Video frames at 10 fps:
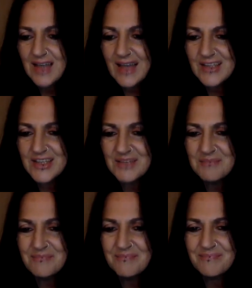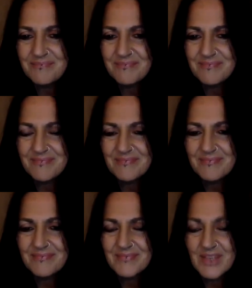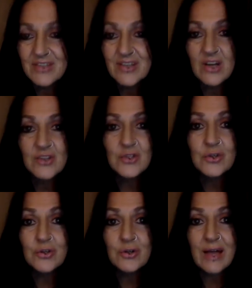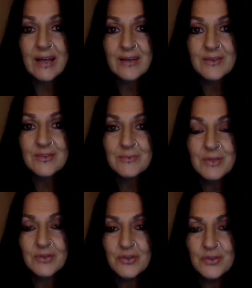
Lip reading: Hey, Jim. Because I can't do Google Hangouts because